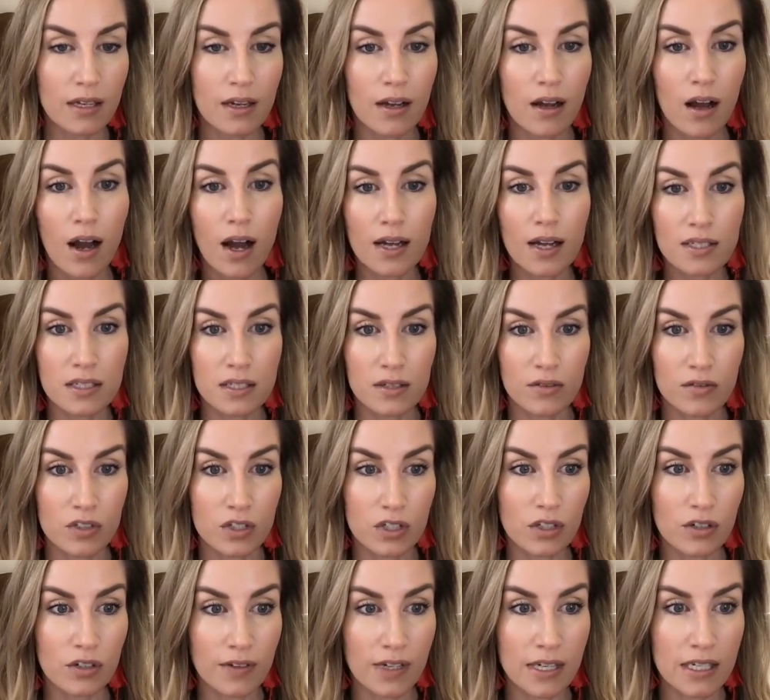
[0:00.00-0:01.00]
The cost of
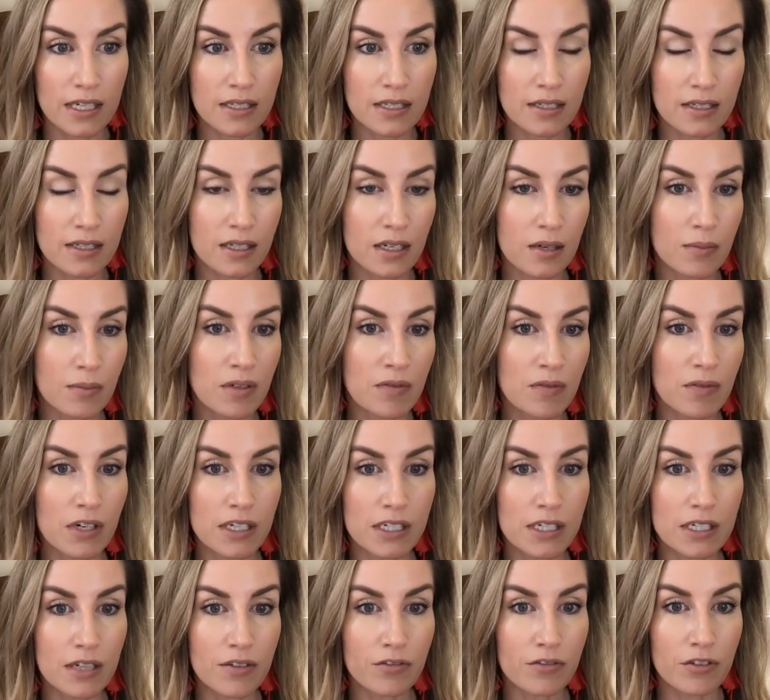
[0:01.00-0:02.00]
service is going to be
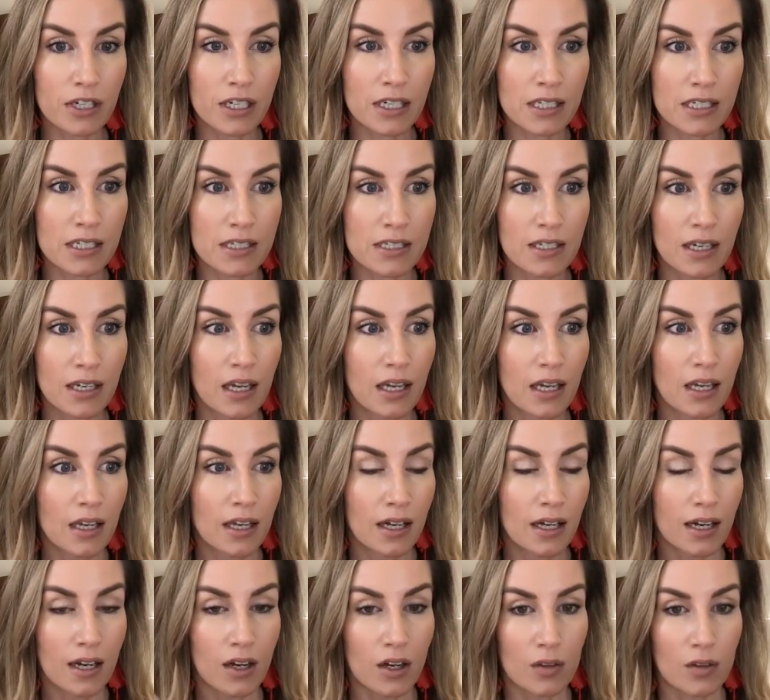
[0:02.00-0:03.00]
very different. It's
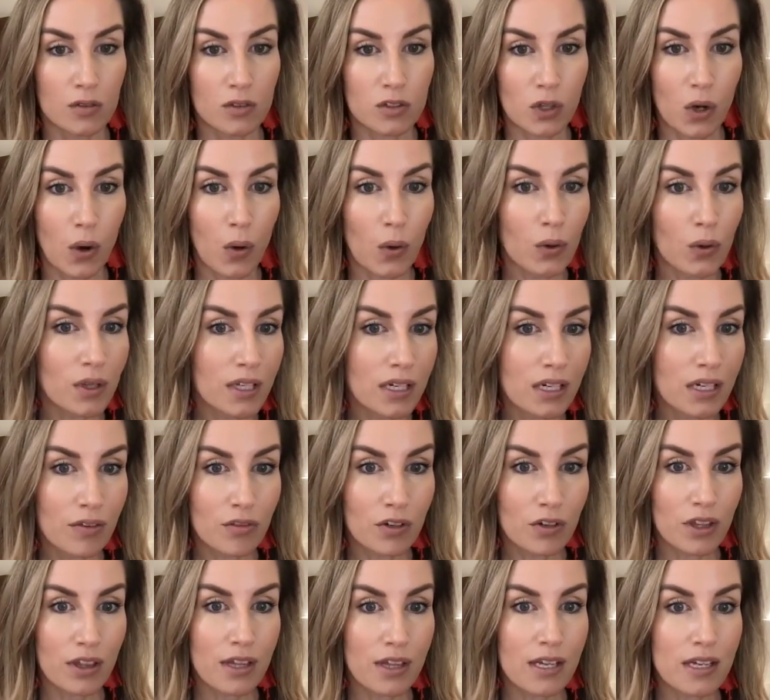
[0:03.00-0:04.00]
a totally
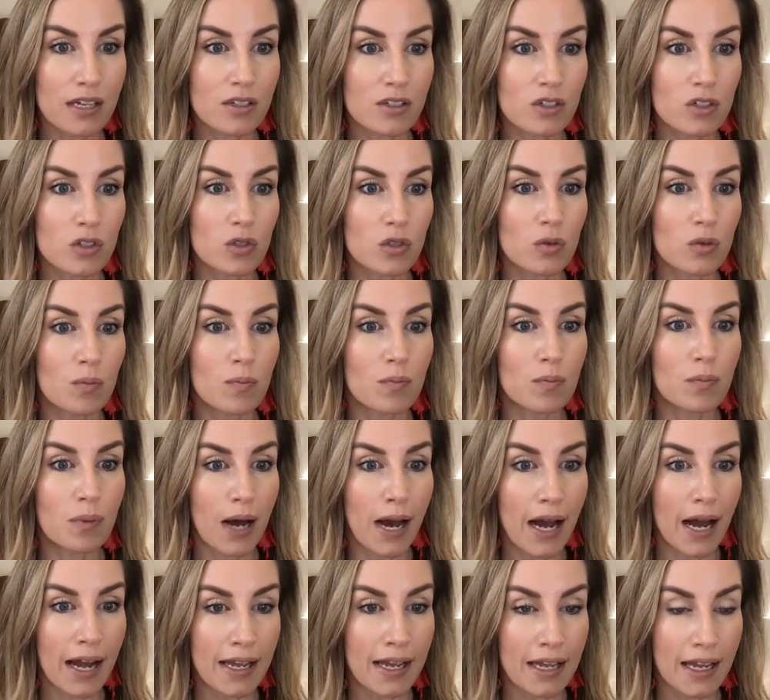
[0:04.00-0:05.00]
different thing to
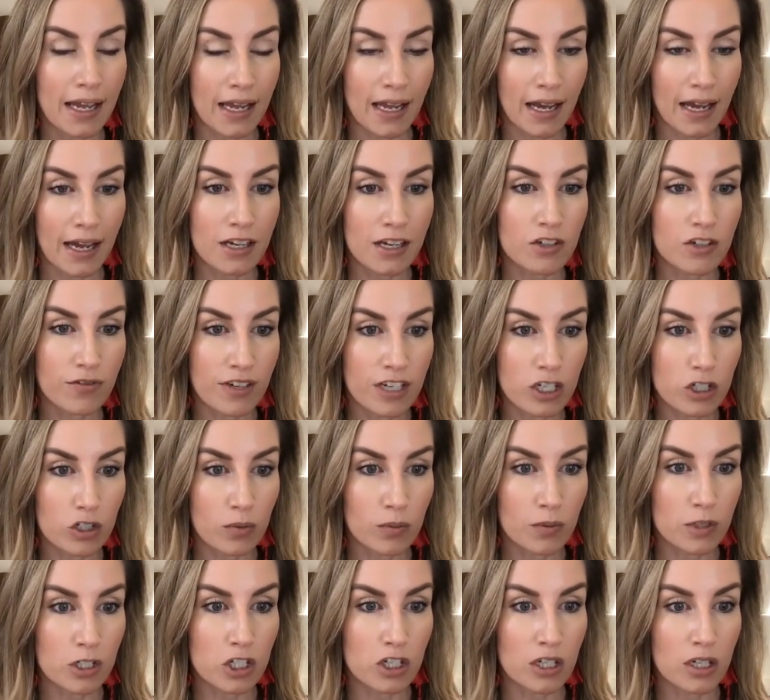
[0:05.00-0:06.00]
buy a
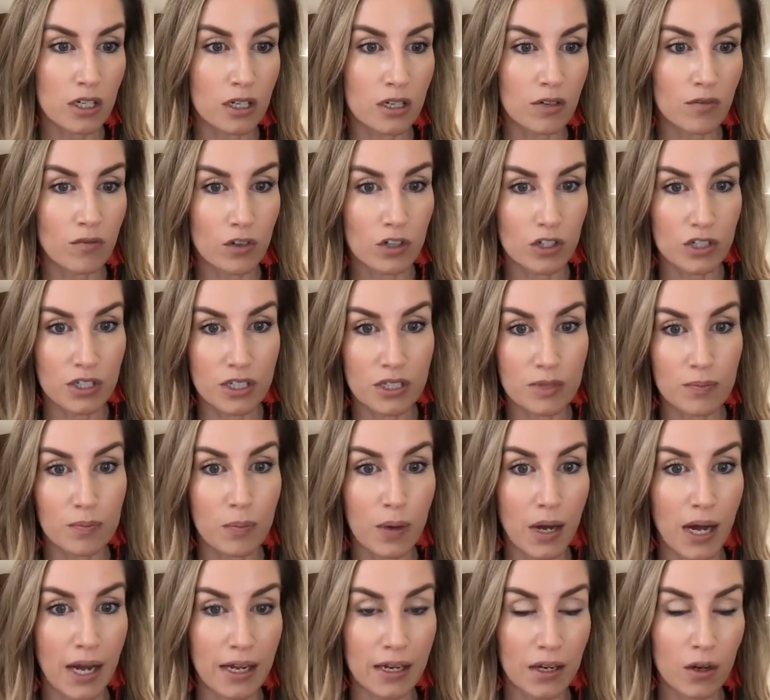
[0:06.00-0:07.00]
hydrofacial machine versus
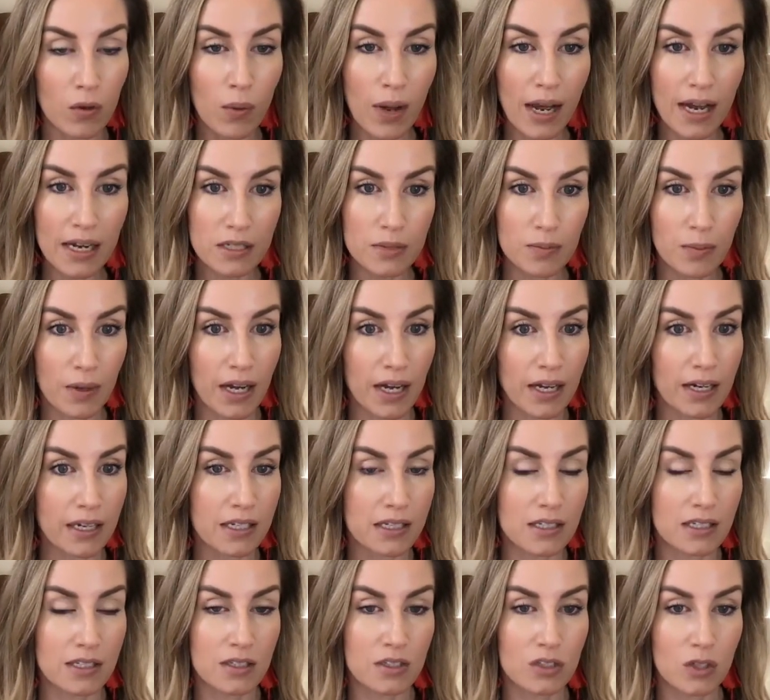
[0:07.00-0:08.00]
buying a wax pot.
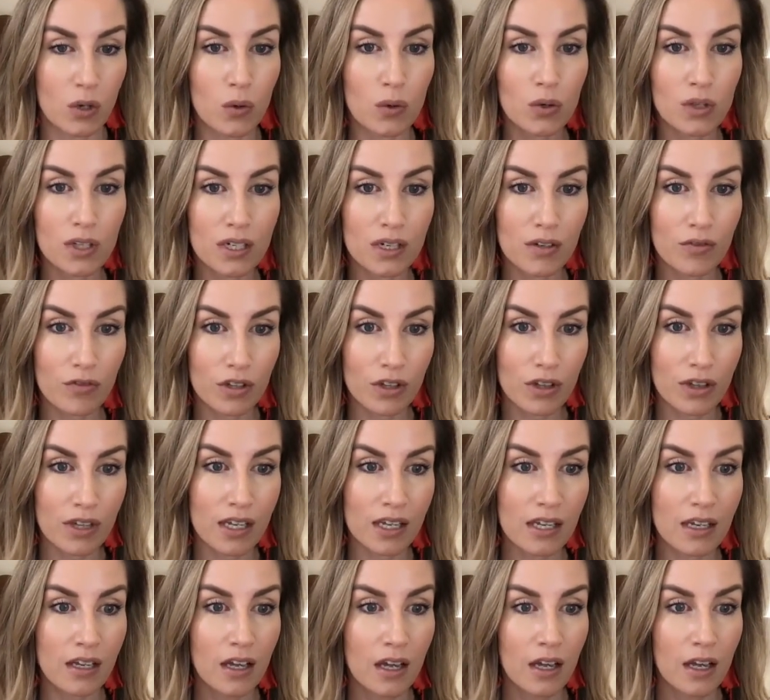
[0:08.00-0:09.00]
It's a totally different
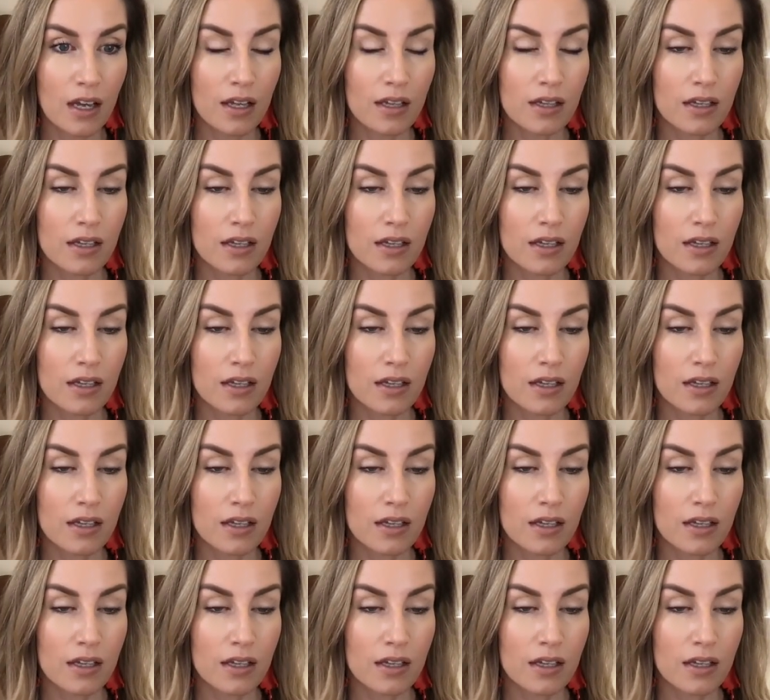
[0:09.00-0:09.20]
thing.